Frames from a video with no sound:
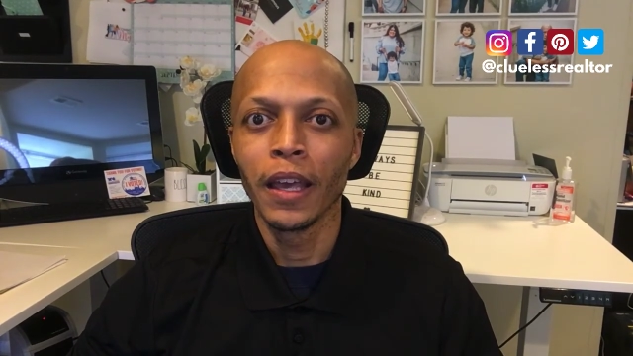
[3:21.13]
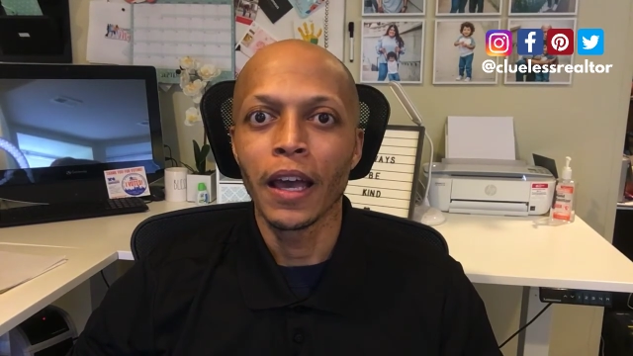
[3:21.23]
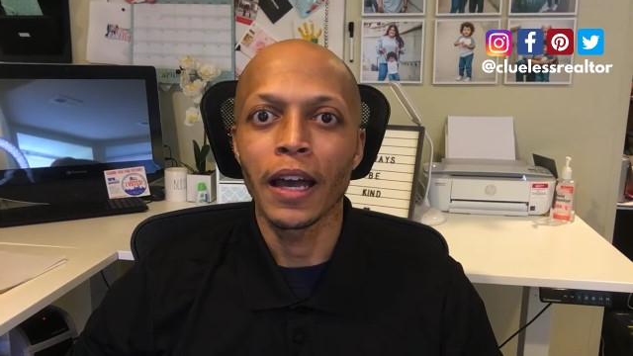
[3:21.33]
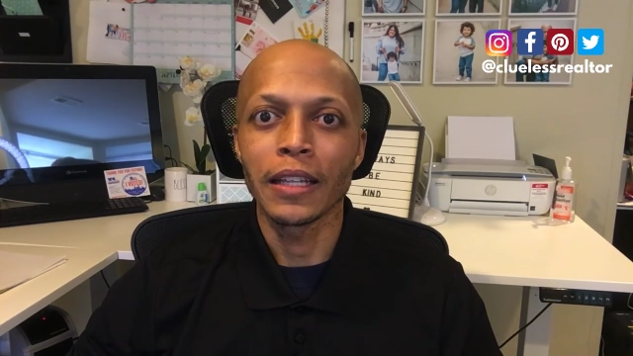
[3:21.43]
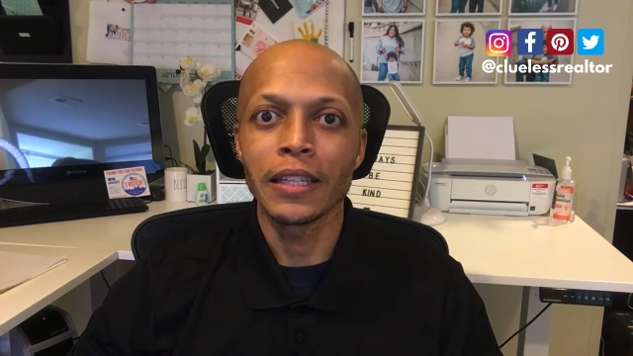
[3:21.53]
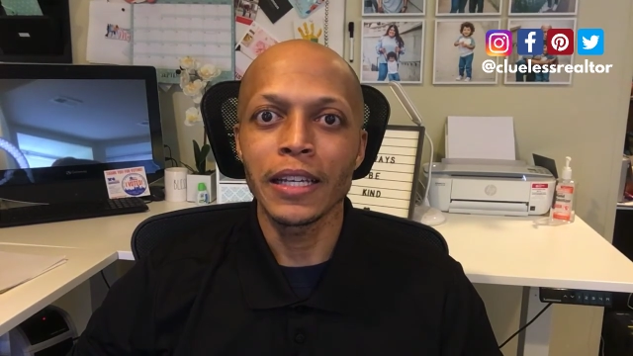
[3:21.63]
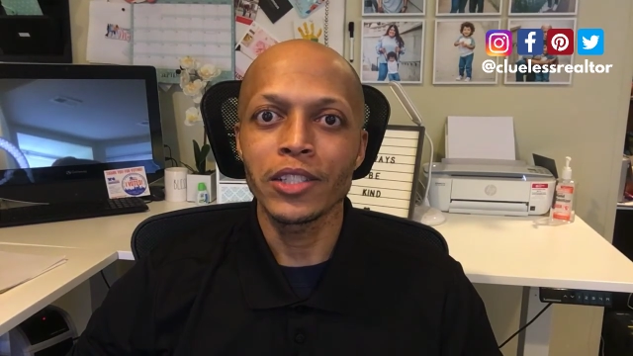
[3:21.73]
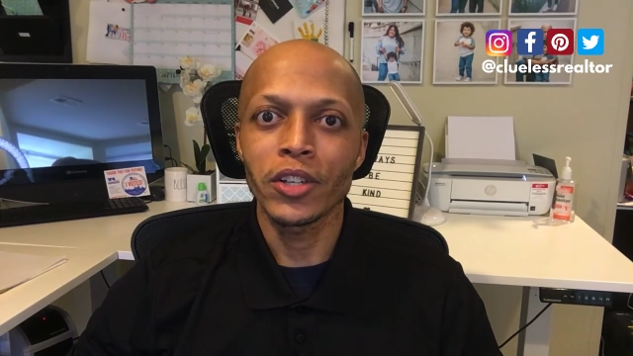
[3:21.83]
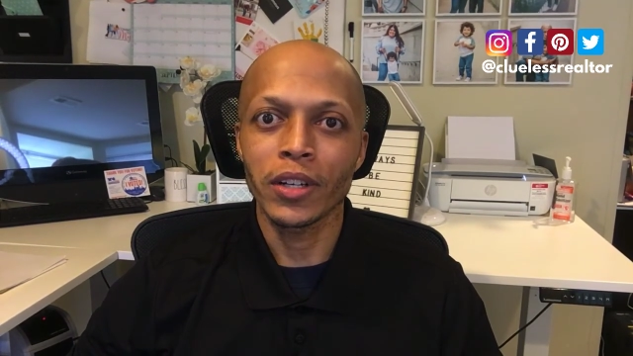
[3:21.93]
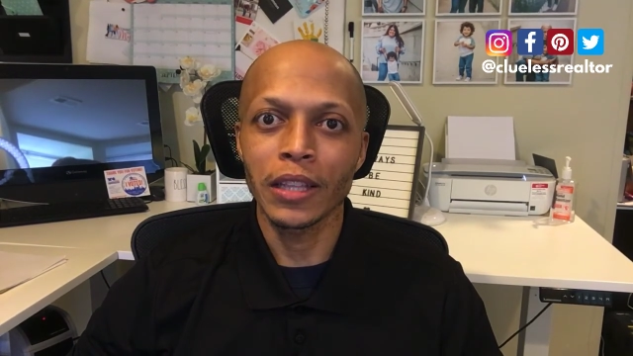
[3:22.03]
Unless
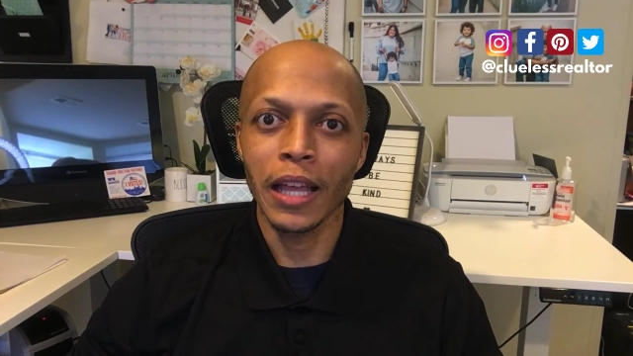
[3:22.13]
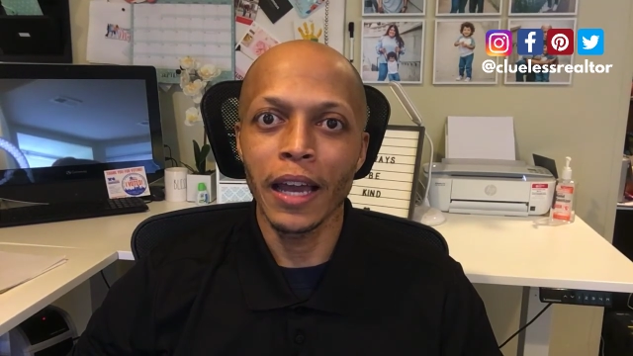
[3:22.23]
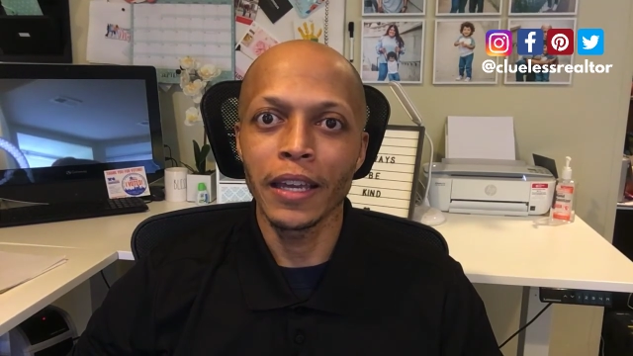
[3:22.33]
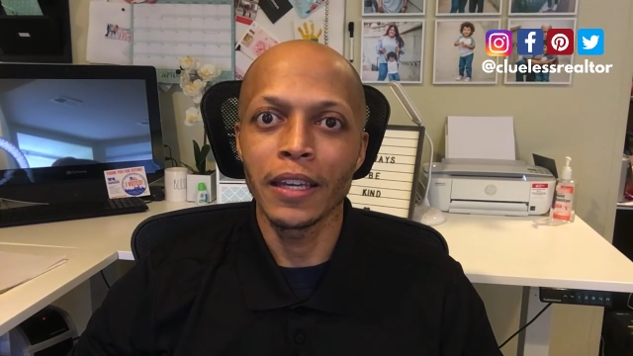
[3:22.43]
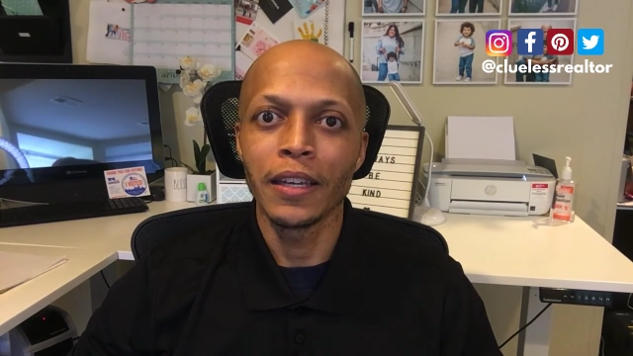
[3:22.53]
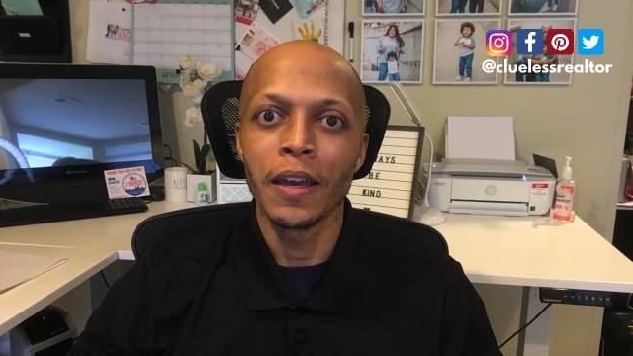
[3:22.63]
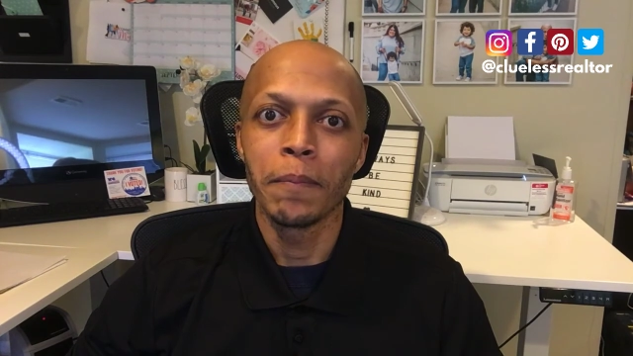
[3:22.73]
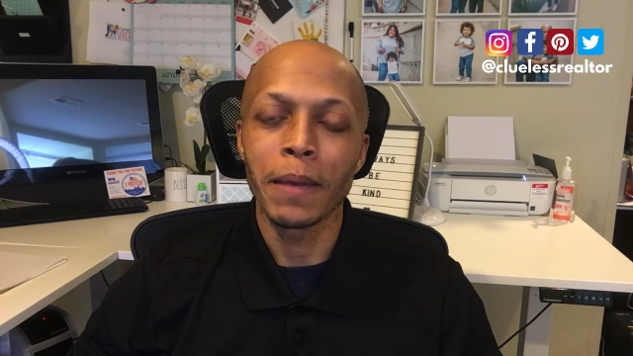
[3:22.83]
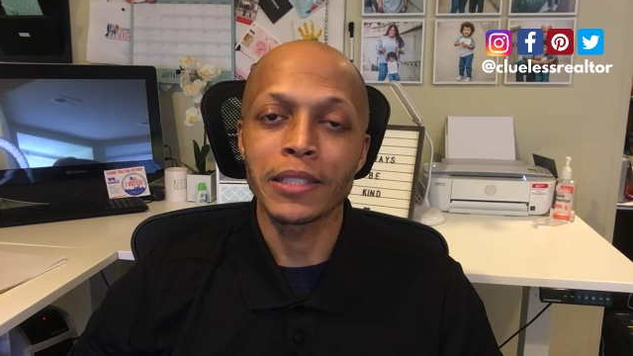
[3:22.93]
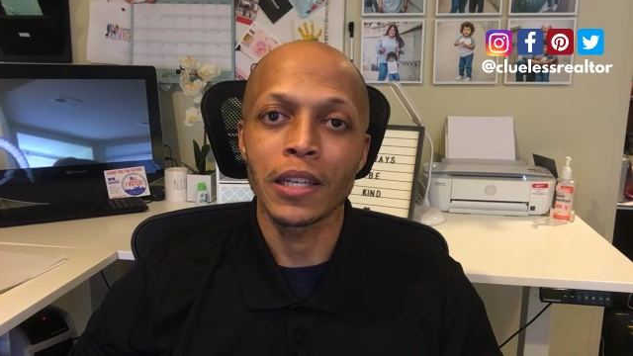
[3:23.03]
your client
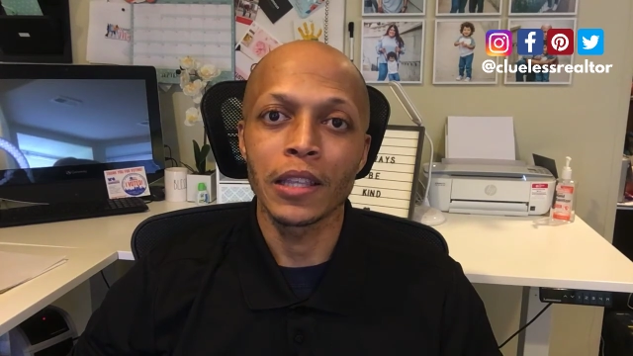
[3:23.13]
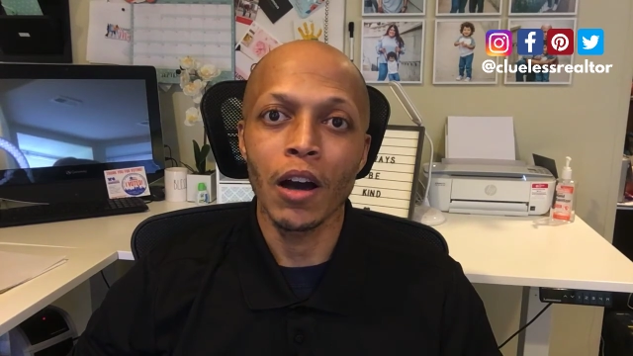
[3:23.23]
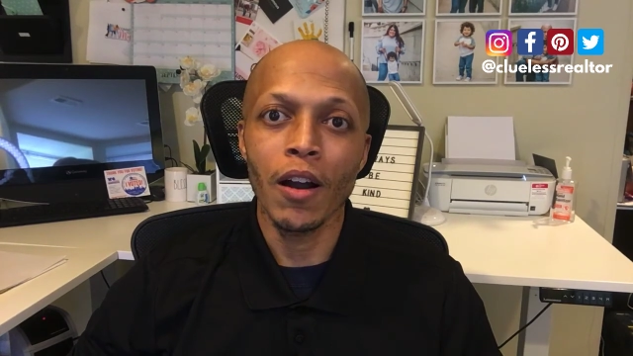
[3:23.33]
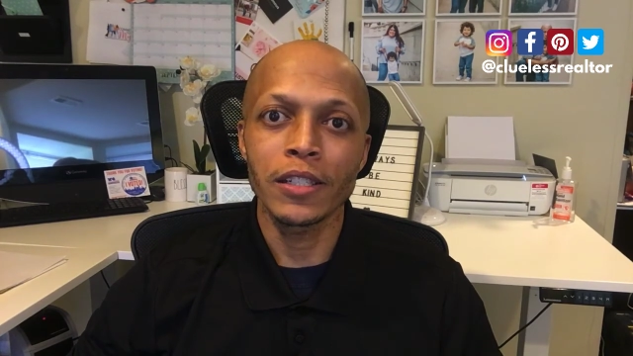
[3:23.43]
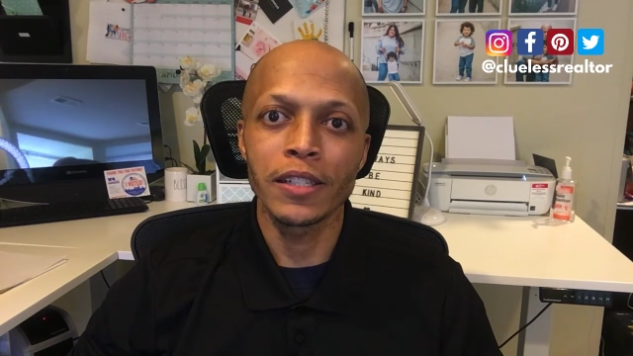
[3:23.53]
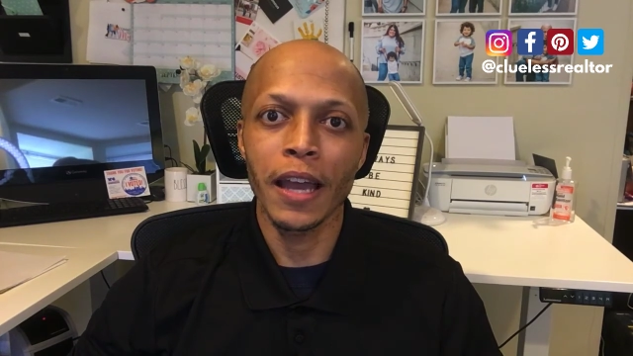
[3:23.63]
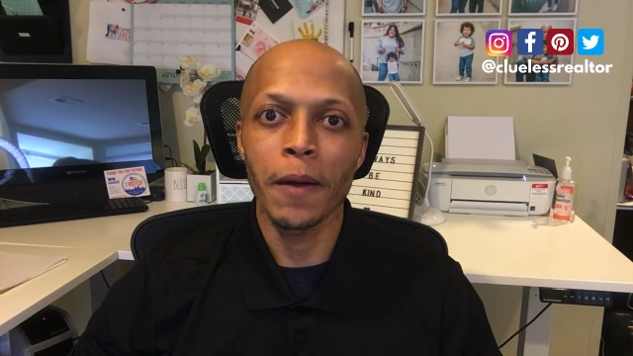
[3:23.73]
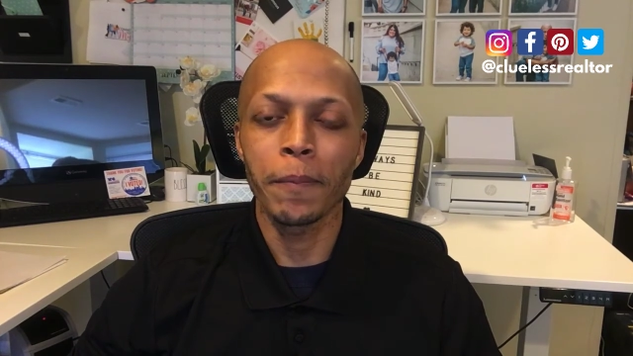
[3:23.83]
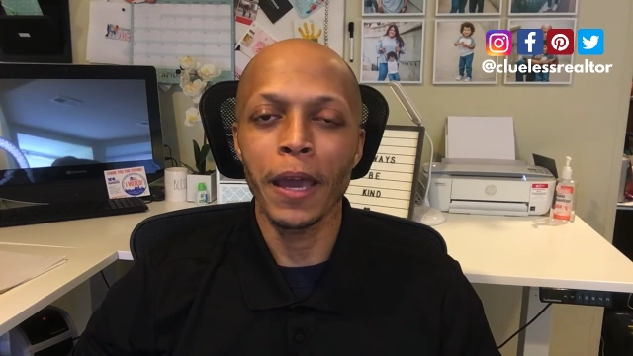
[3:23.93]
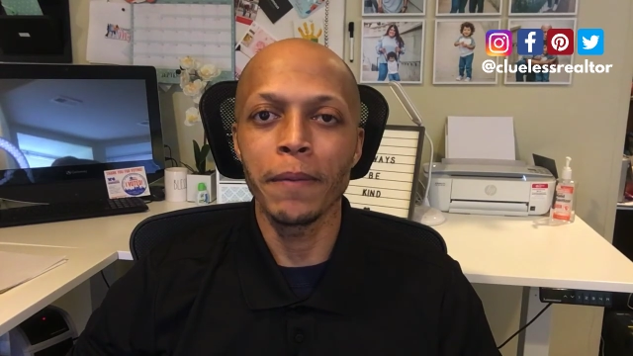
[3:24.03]
makes a large down
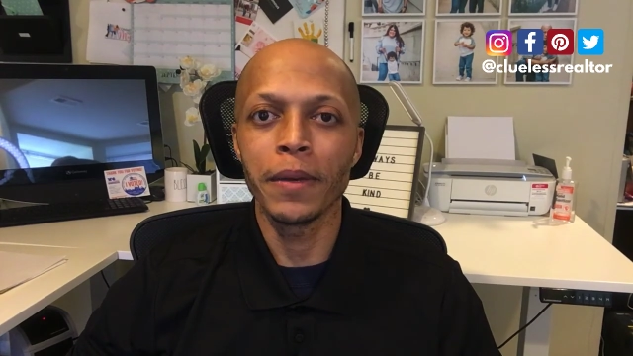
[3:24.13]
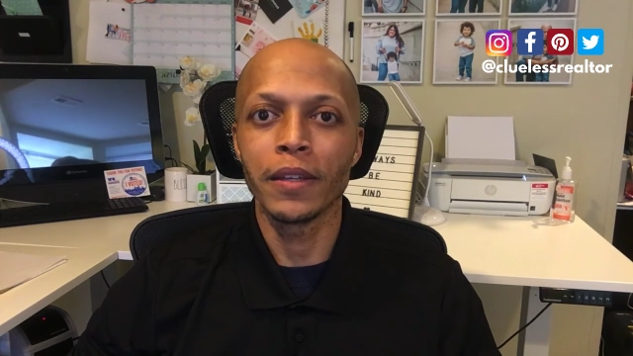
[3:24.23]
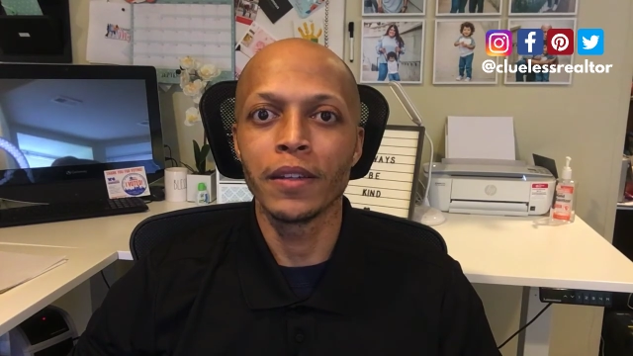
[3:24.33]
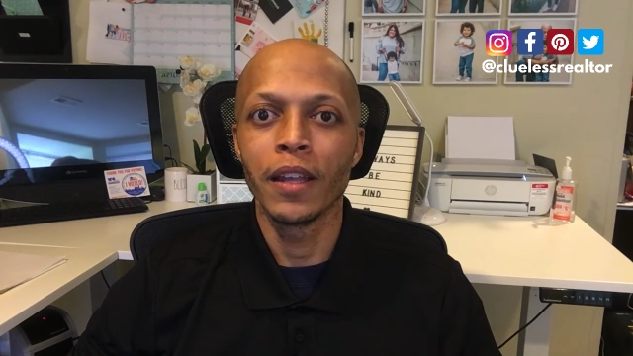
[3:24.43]
payment,